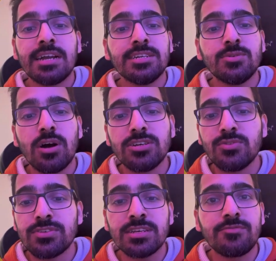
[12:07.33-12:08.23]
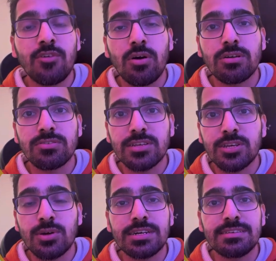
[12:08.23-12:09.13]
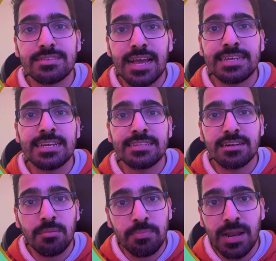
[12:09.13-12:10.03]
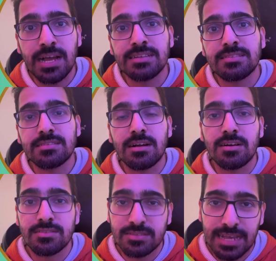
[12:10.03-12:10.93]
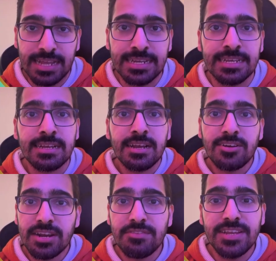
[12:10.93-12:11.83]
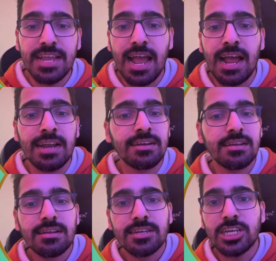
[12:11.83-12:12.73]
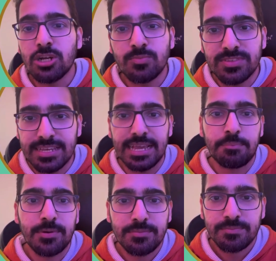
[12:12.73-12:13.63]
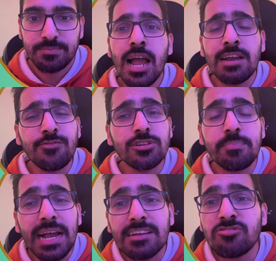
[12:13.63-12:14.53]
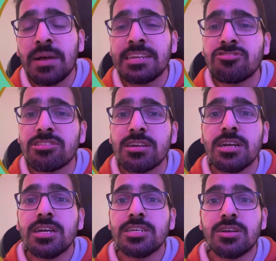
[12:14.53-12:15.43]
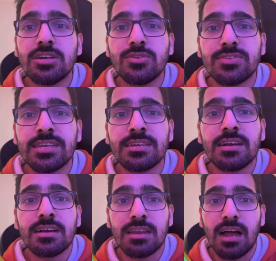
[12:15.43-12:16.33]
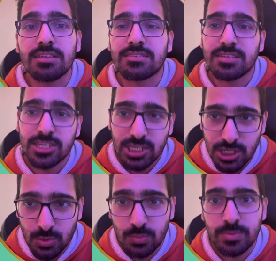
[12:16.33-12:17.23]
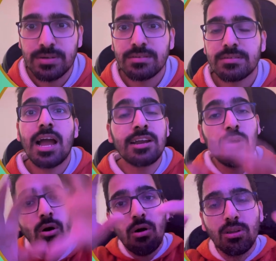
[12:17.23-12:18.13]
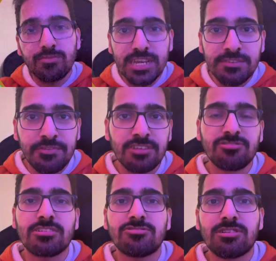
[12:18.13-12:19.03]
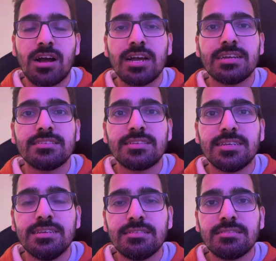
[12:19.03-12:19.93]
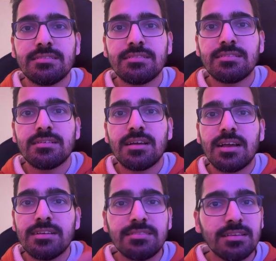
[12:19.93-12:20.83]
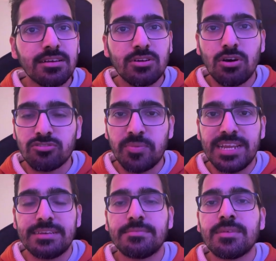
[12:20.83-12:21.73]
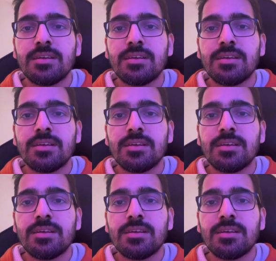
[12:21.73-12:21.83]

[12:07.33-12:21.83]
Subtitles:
And you are using for security scanning and the compliance scanning, Trivi and CubeScape. And for the package manager, you are using GlassCube. And all of the infrastructure IAC is Crossplane.